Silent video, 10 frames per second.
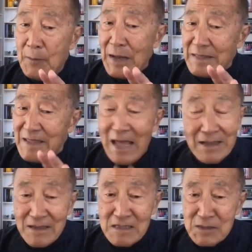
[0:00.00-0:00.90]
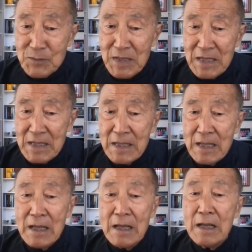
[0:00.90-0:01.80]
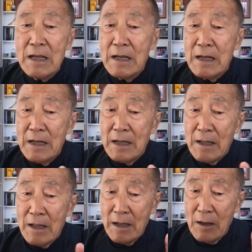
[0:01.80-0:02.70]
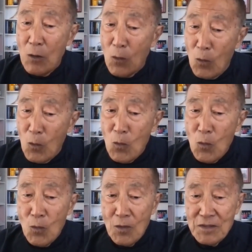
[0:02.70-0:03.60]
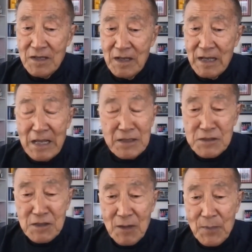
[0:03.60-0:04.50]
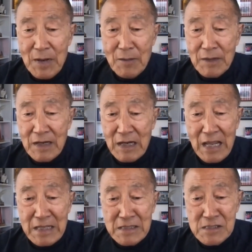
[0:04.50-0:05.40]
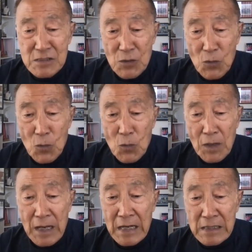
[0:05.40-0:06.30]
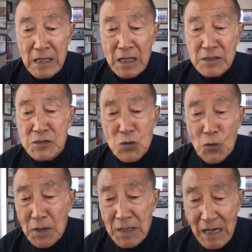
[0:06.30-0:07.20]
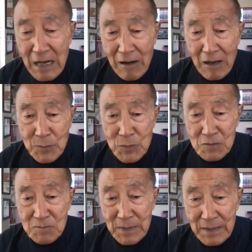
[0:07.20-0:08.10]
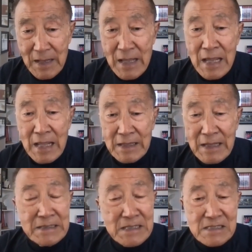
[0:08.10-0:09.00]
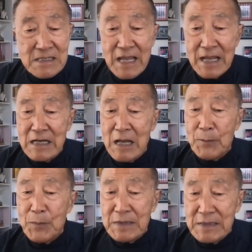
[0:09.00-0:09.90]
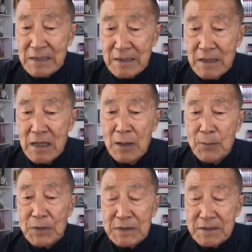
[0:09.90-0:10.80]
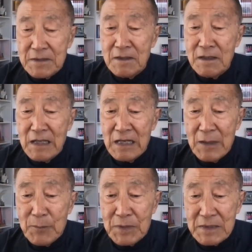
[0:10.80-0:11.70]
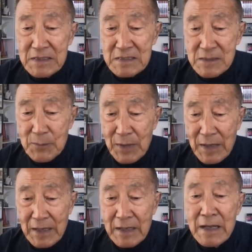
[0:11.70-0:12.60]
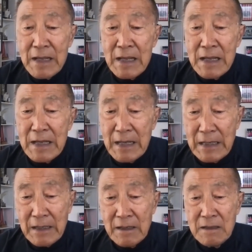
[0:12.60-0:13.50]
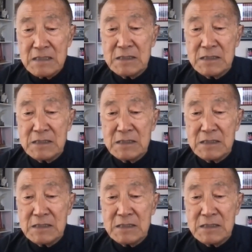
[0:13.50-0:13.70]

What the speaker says: but that doesn't mean all the Asian American NGO cannot join our movement. They just cannot particularly participate in